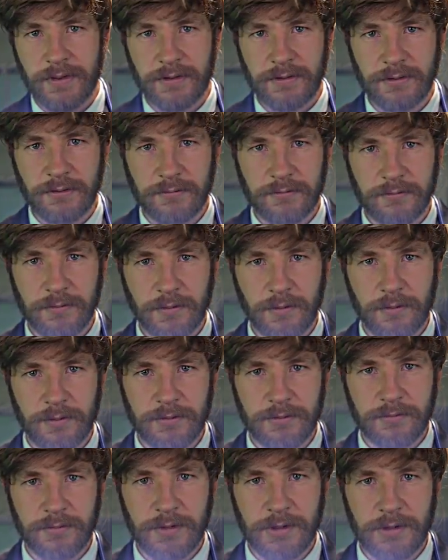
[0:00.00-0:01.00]
and I'll follow
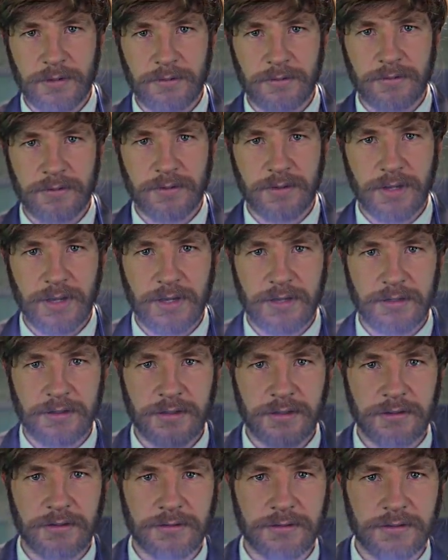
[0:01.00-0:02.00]
it around and
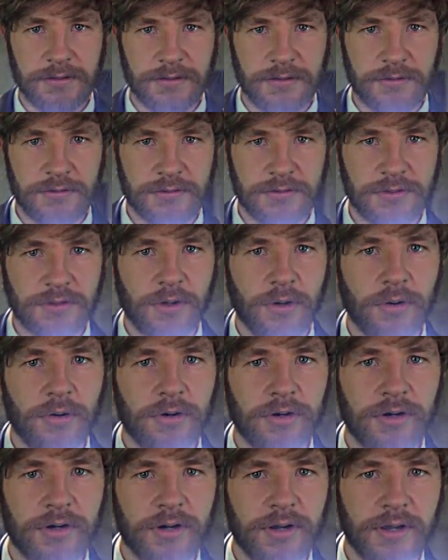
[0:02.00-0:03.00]
continue to
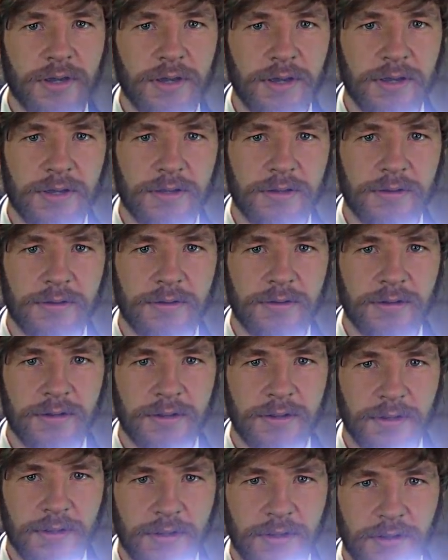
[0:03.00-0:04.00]
look in
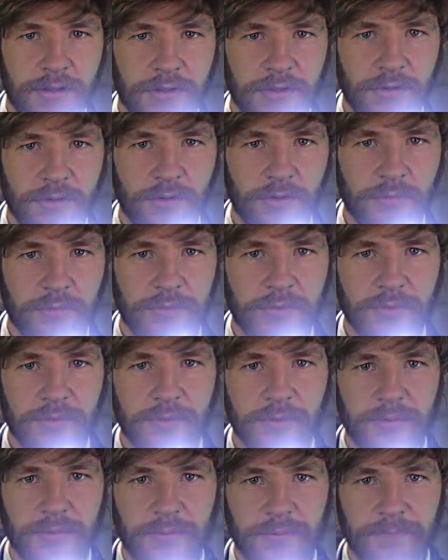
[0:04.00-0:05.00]
your
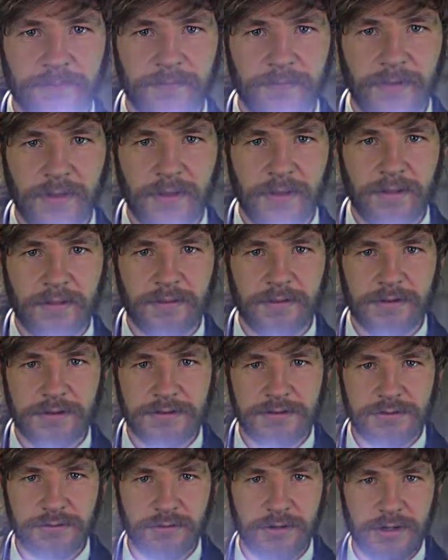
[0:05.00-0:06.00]
pupil.
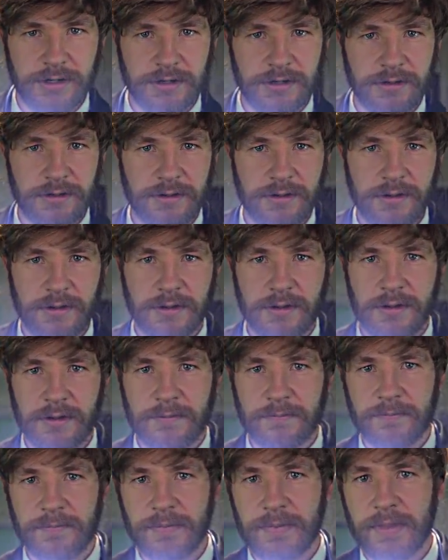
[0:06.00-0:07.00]
That's great.
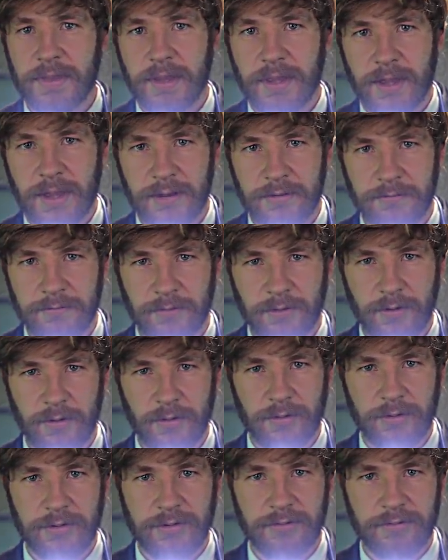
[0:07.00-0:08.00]
And
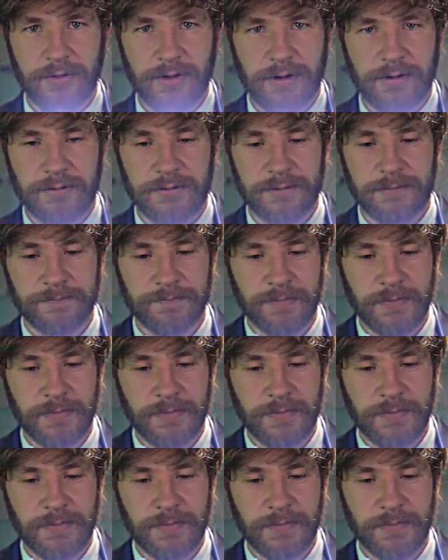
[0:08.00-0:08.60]
follow it around.